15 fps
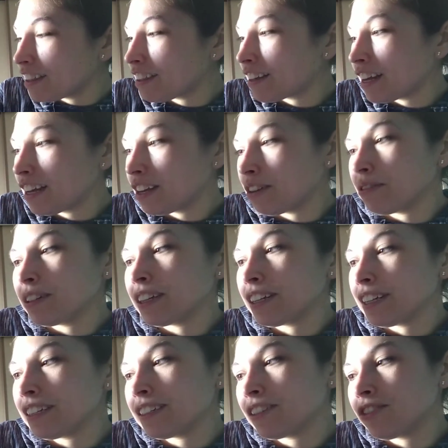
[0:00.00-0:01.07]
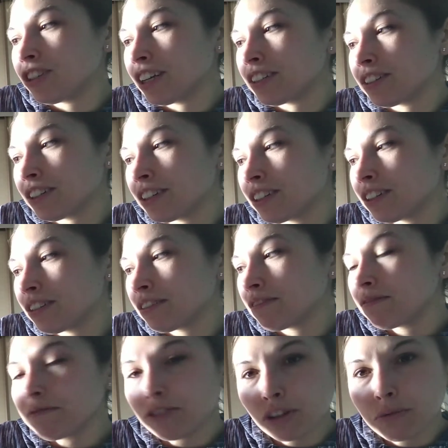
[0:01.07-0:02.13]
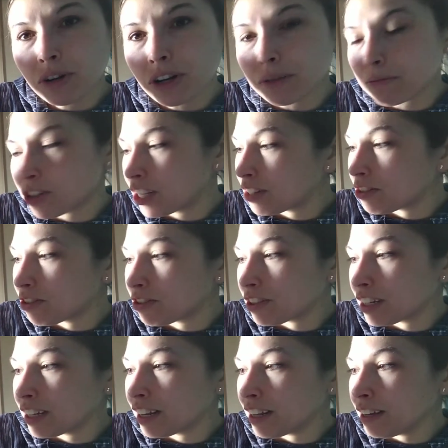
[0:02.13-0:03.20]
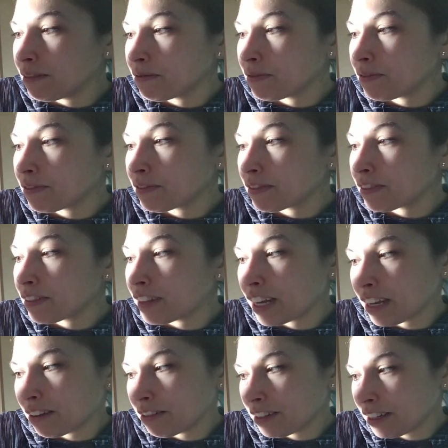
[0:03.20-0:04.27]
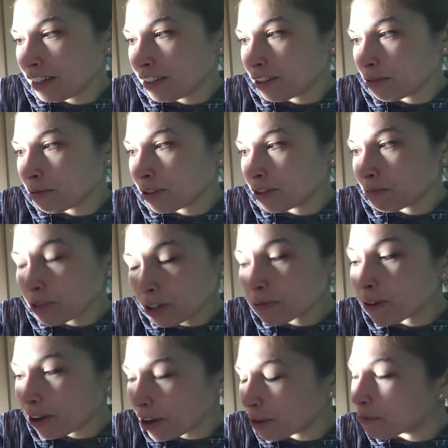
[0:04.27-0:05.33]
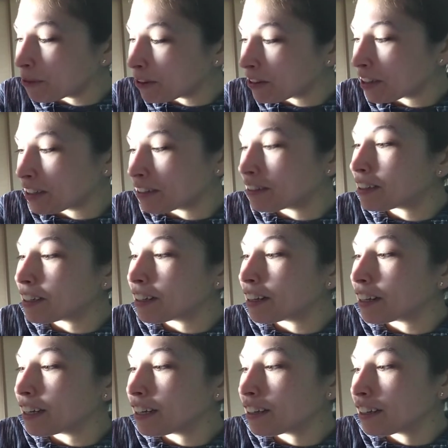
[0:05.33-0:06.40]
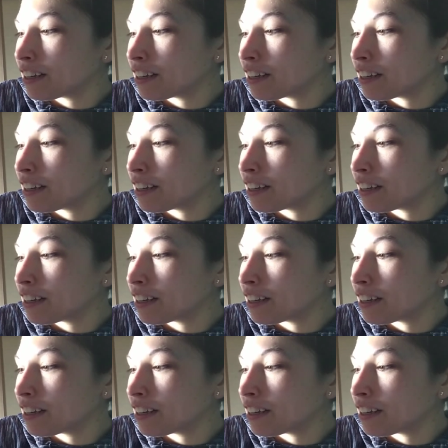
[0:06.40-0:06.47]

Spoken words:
Thank you, Lily, said Chester. You're welcome, Chester, said Lily. Thank you, Lily, said Wilson. You're welcome, Wilson, said Lily.